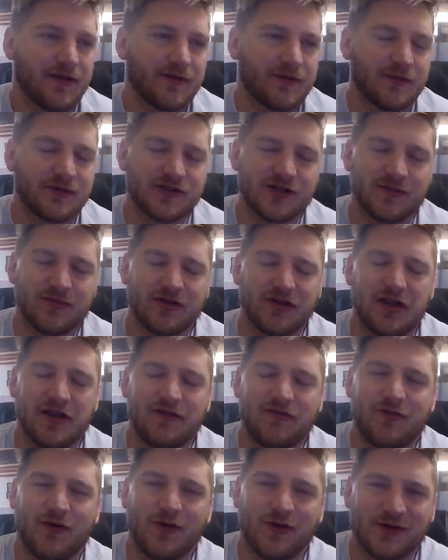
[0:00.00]
which I'm looking
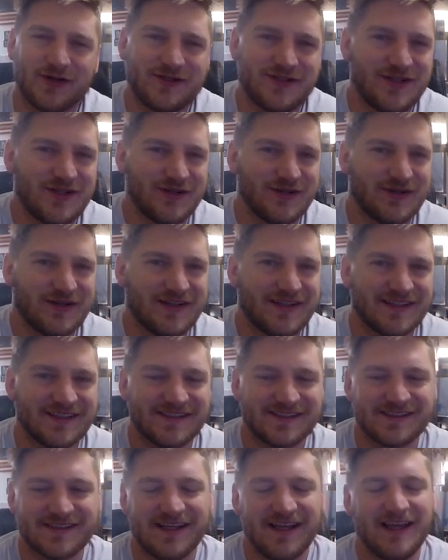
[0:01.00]
forward to
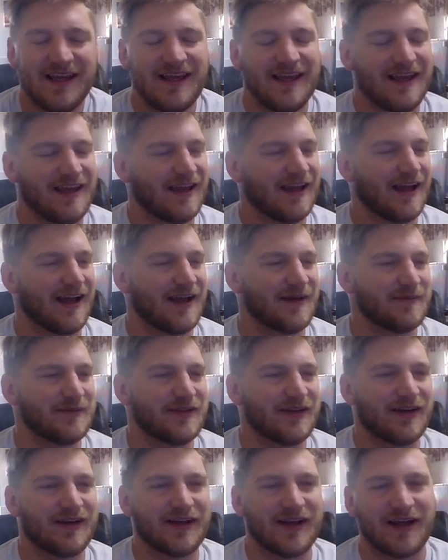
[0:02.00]
because I'm done.